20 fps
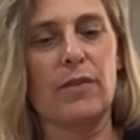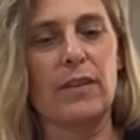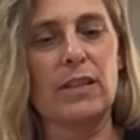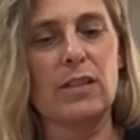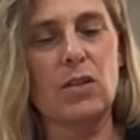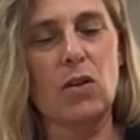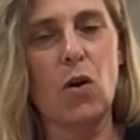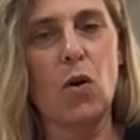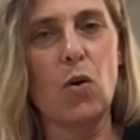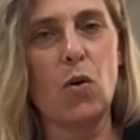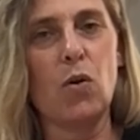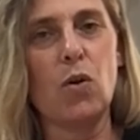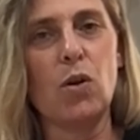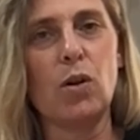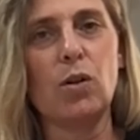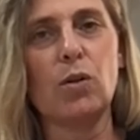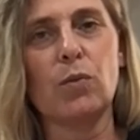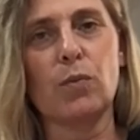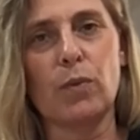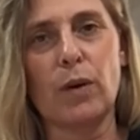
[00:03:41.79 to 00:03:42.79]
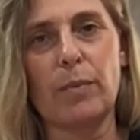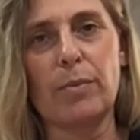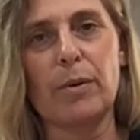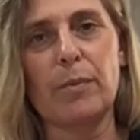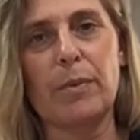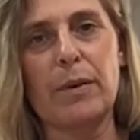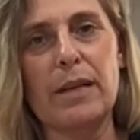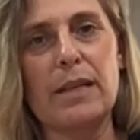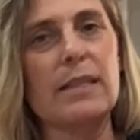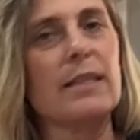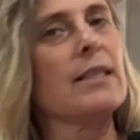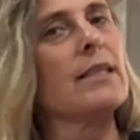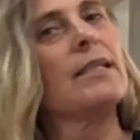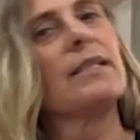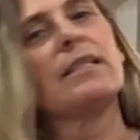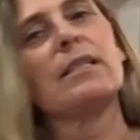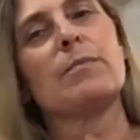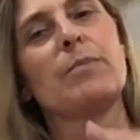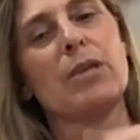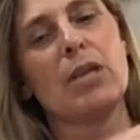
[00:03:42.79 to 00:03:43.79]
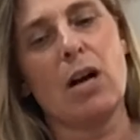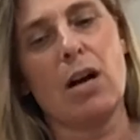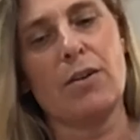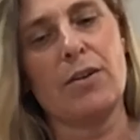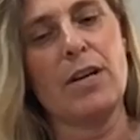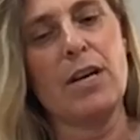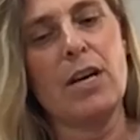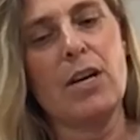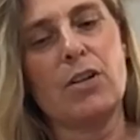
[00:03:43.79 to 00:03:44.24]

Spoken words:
This whole rubber piece needs to be on,